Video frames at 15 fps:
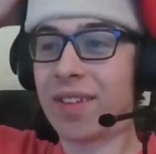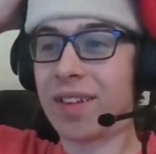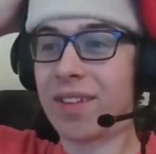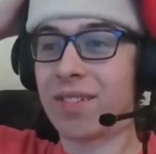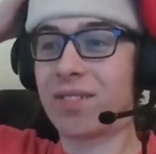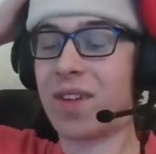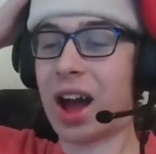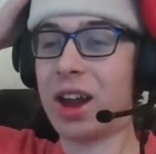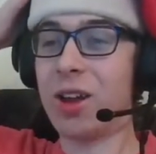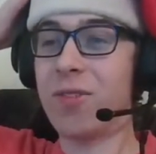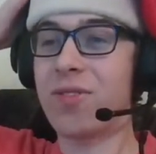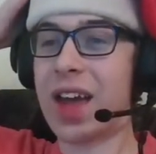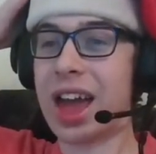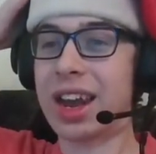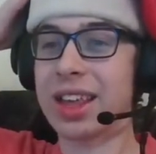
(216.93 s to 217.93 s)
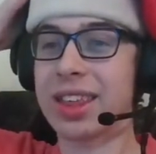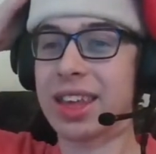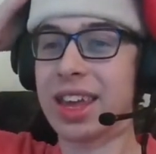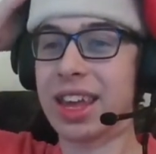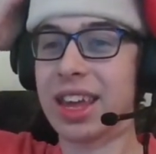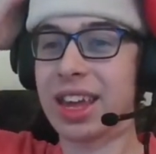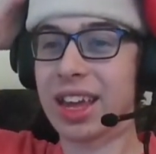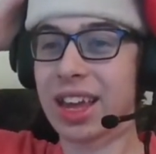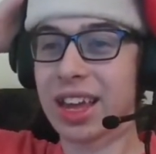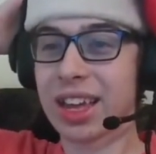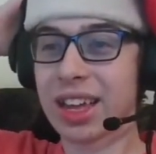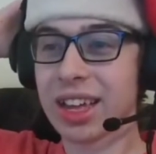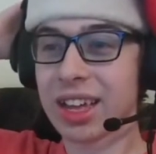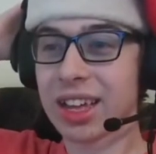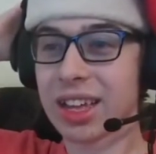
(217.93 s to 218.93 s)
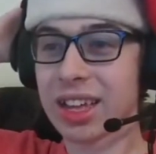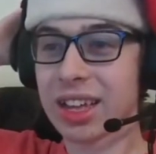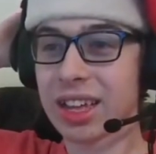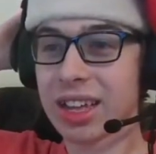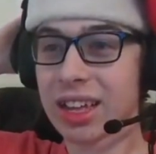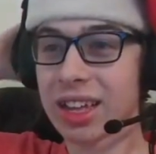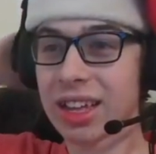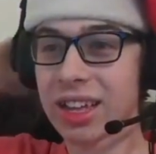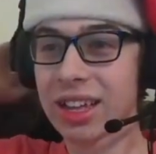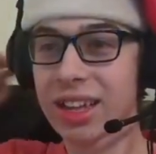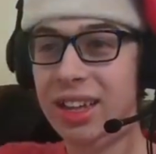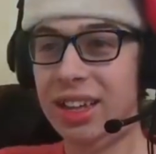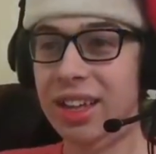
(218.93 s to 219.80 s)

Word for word: Final Fantasy! Okay.